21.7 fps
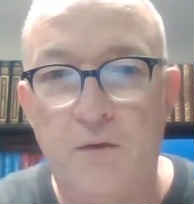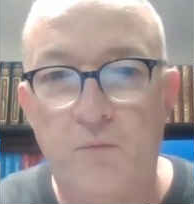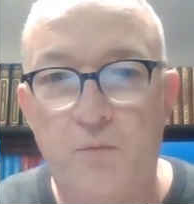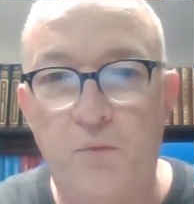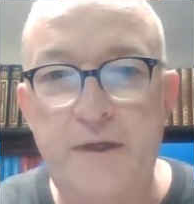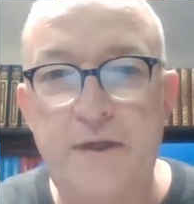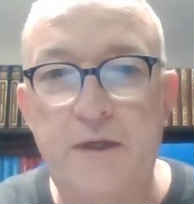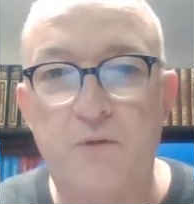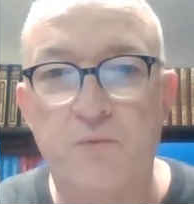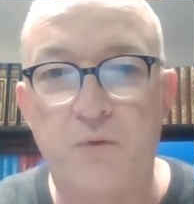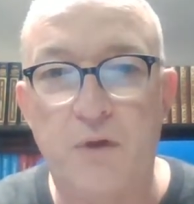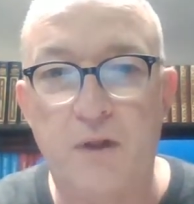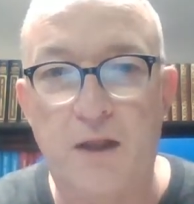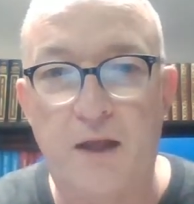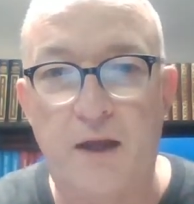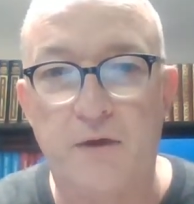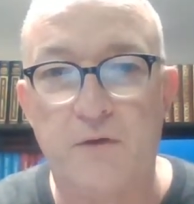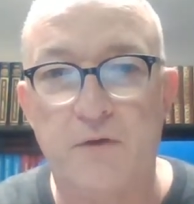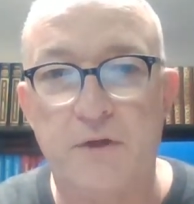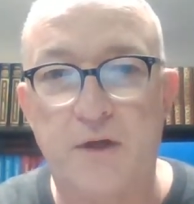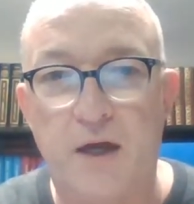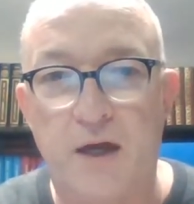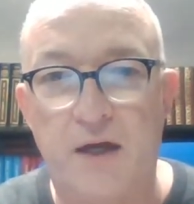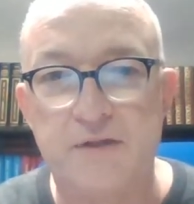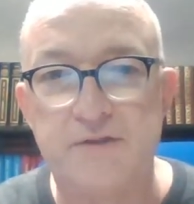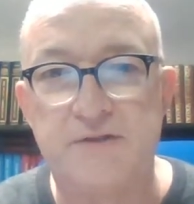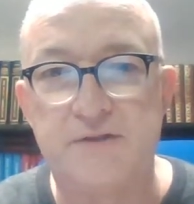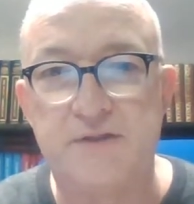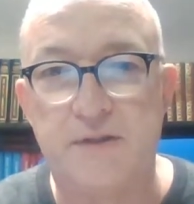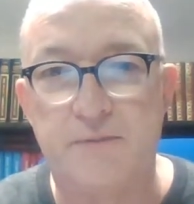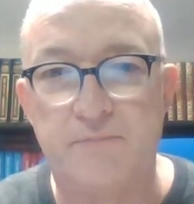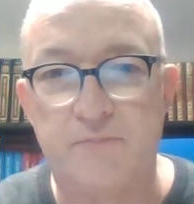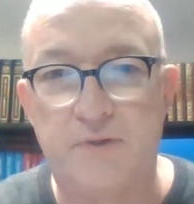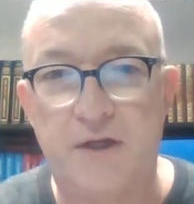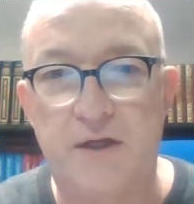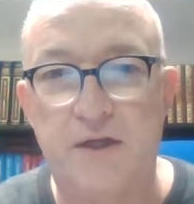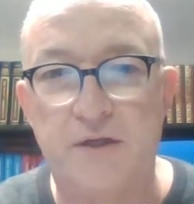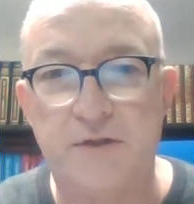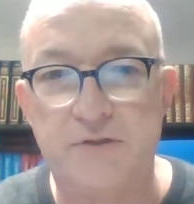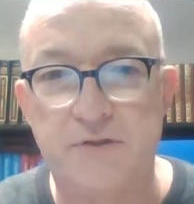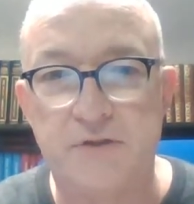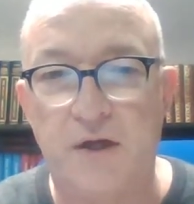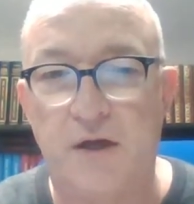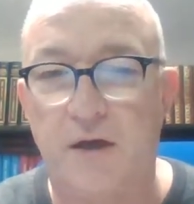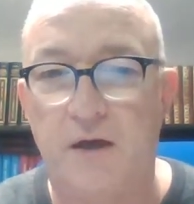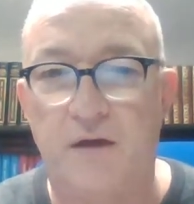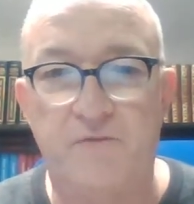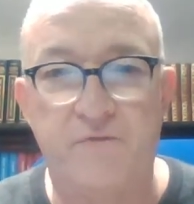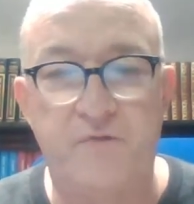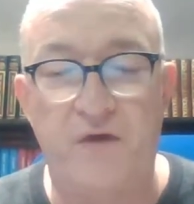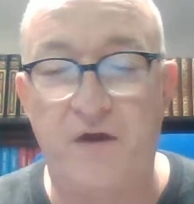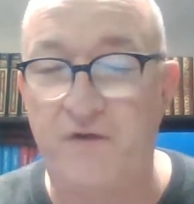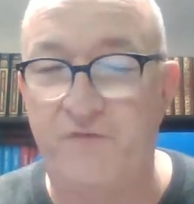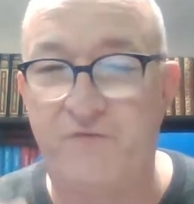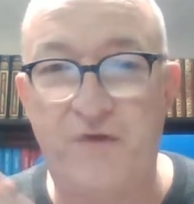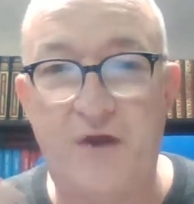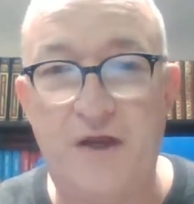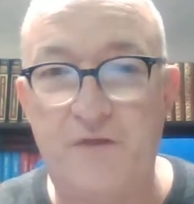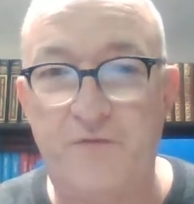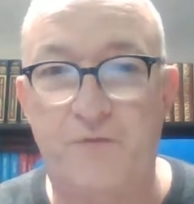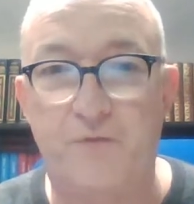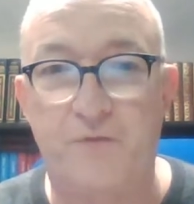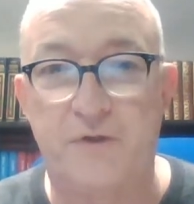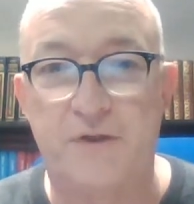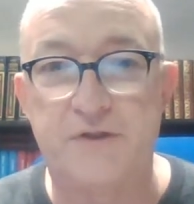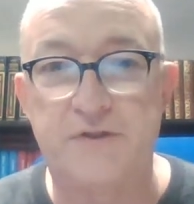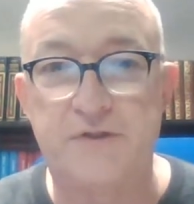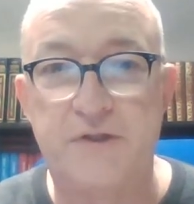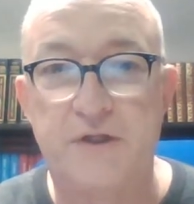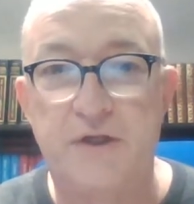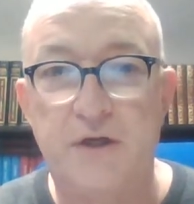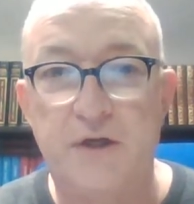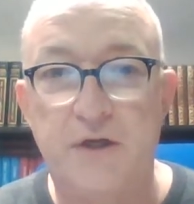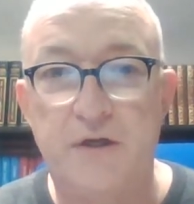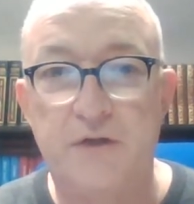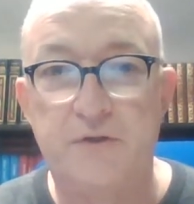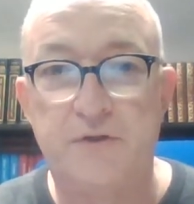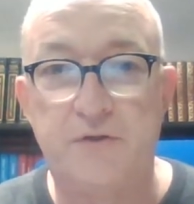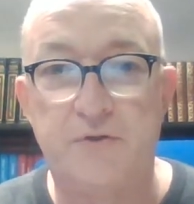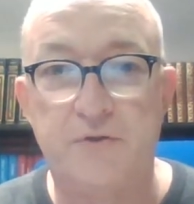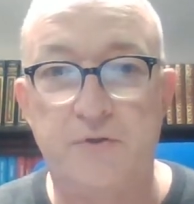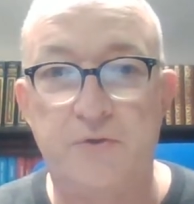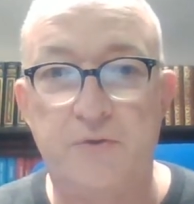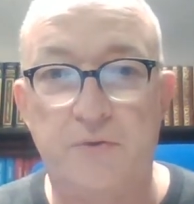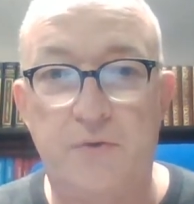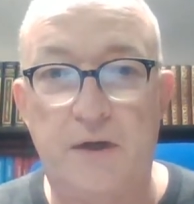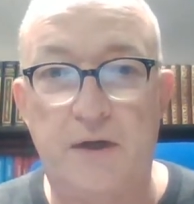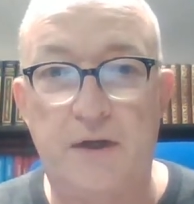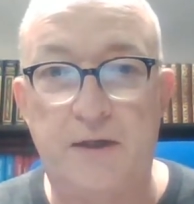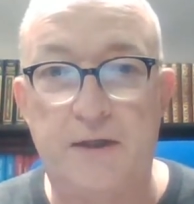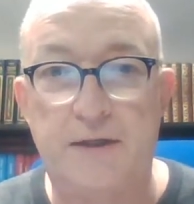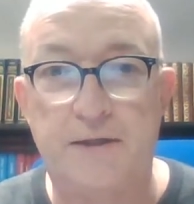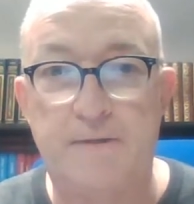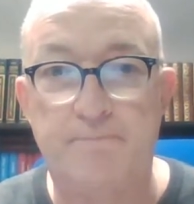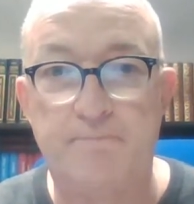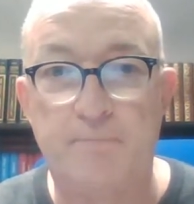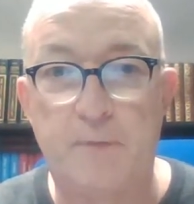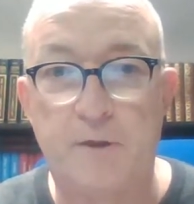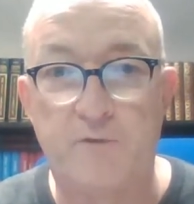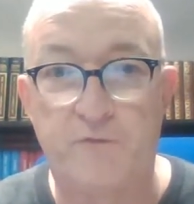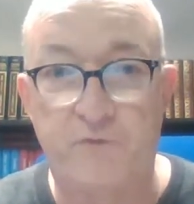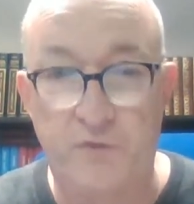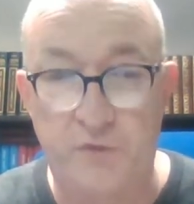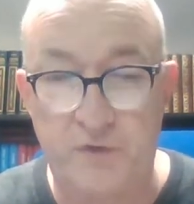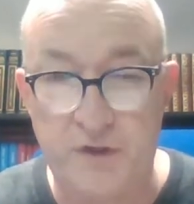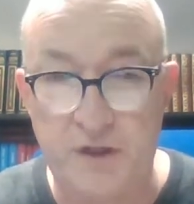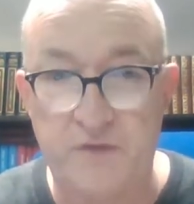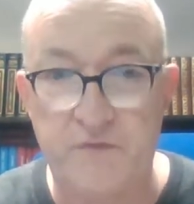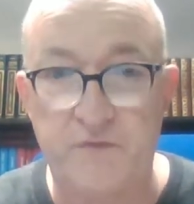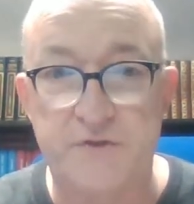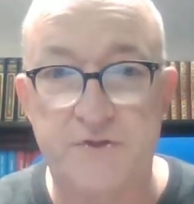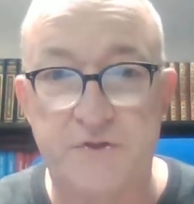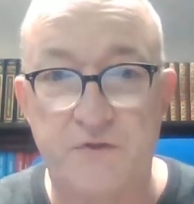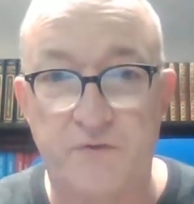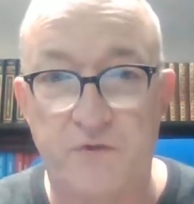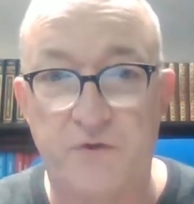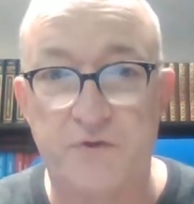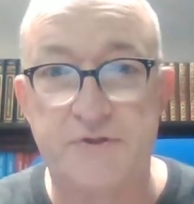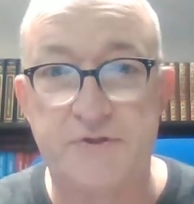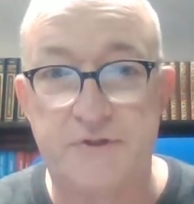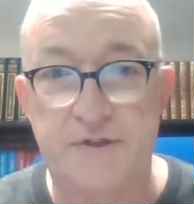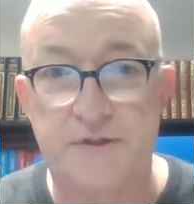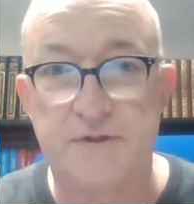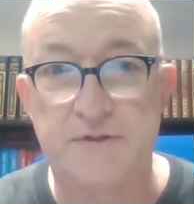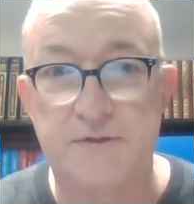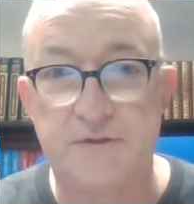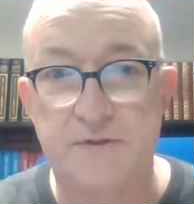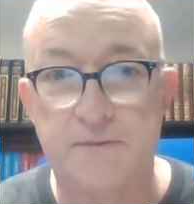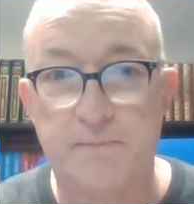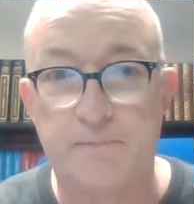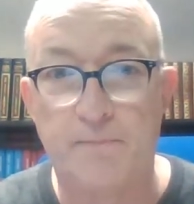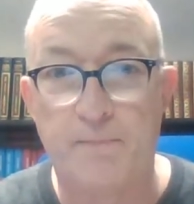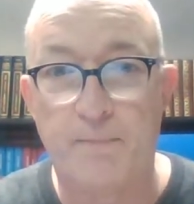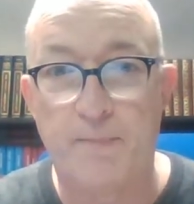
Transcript: We can rely on God's temptation uh, faithfulness to uh, to forgive us of our sins.